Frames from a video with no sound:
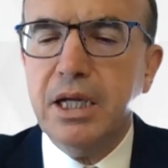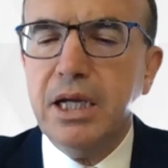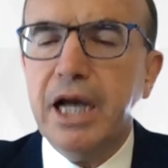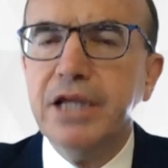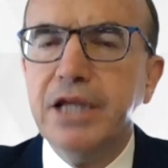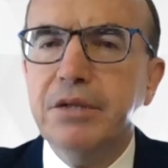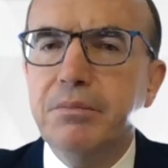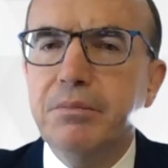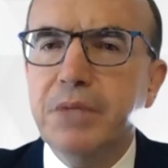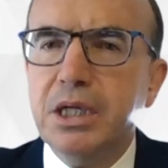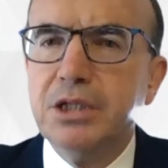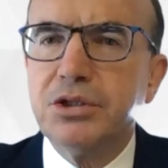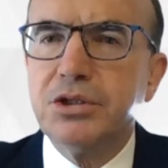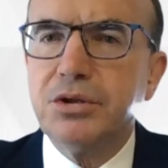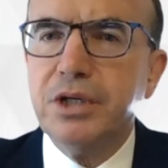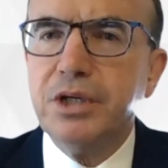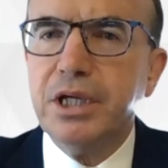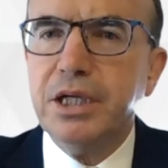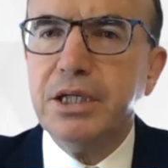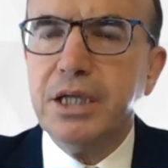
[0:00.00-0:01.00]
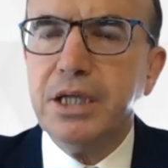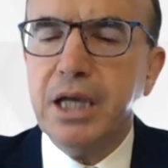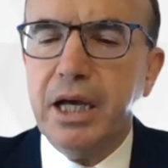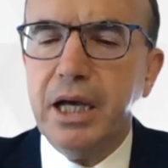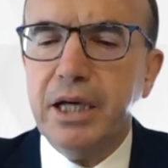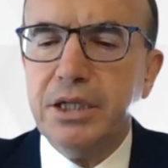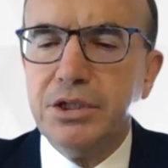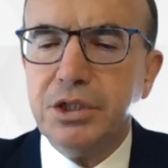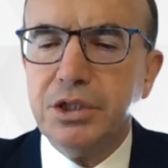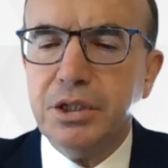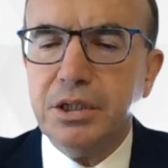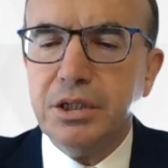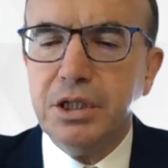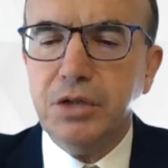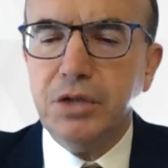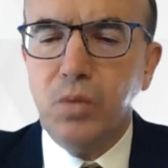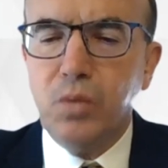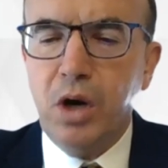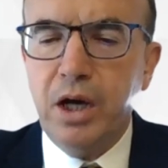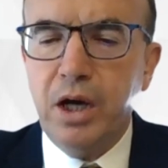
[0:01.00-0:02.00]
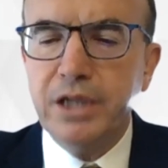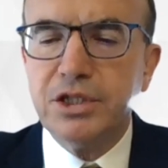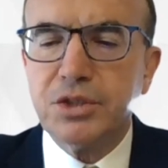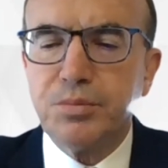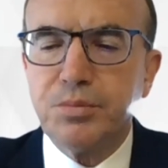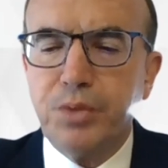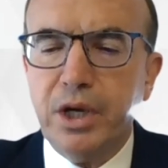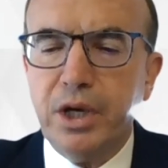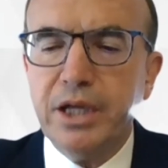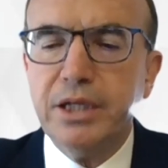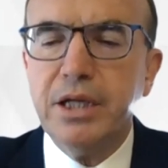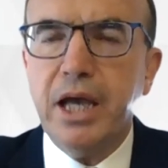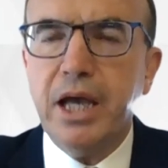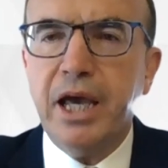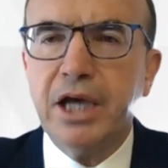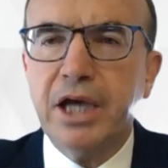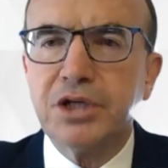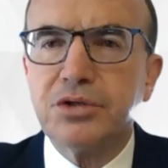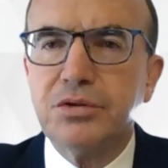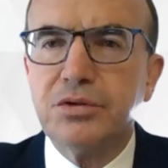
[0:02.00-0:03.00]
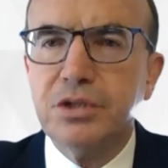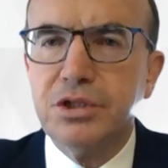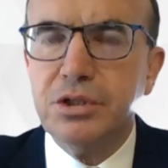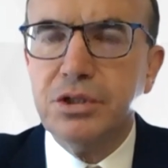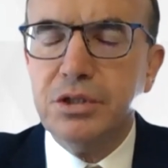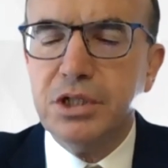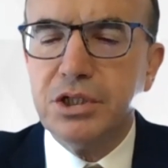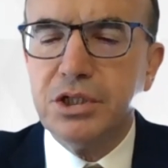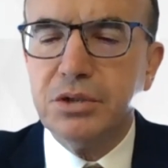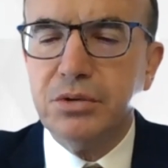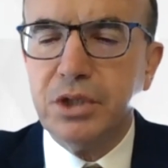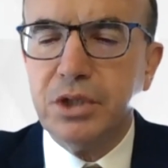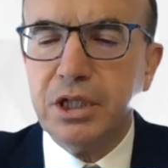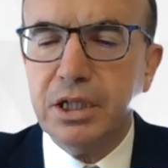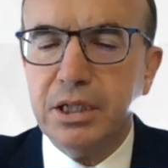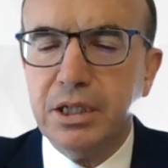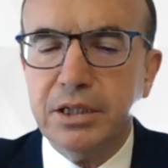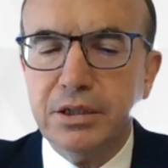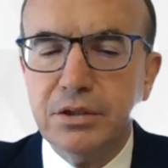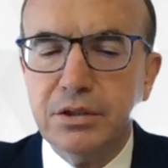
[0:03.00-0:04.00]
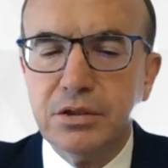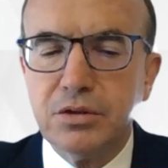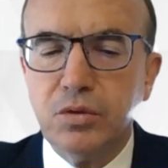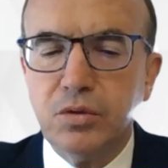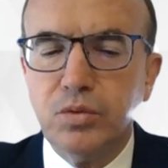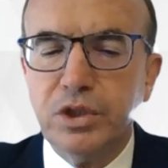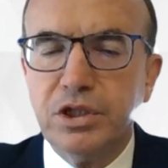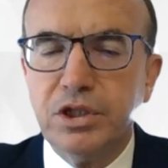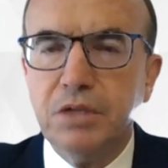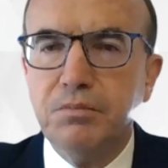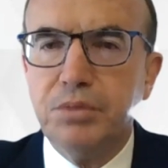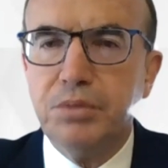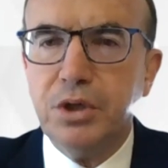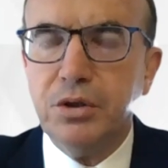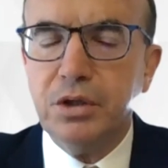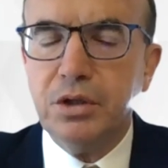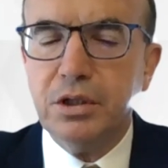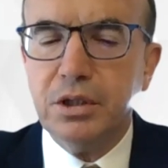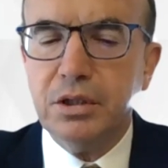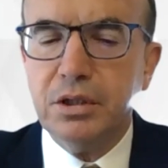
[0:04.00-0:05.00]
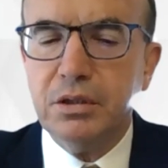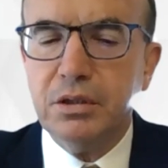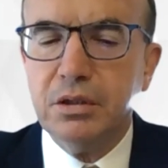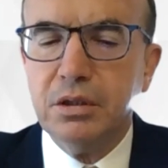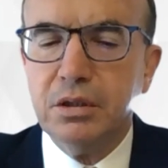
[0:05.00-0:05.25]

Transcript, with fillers: and the military engaging in widespread extrajudicial killings with impunity.